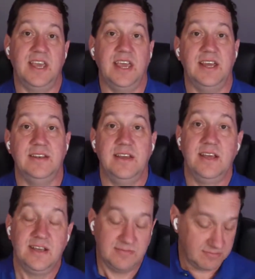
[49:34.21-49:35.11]
And
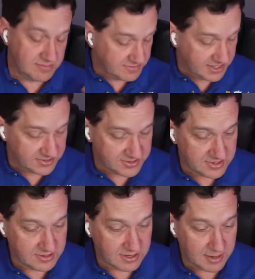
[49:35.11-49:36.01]
you know,
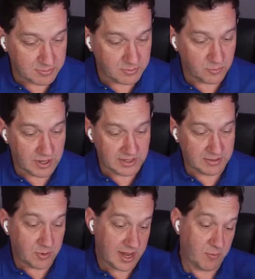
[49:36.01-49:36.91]

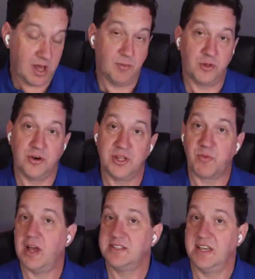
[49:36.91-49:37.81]
while I'm learning the
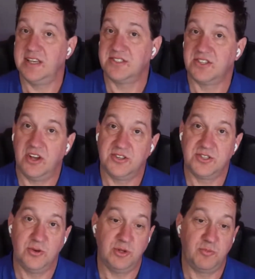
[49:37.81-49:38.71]
process, it's
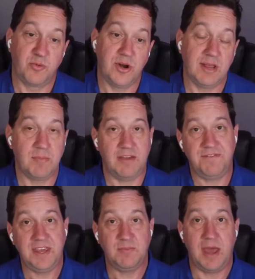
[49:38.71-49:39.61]
also to bring my
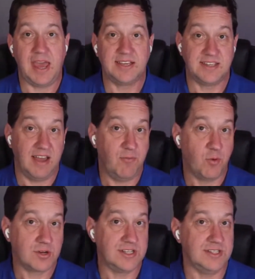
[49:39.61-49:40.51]
feedback, because I've
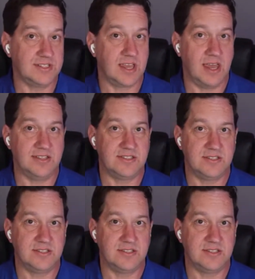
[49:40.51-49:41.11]
worked in this kind of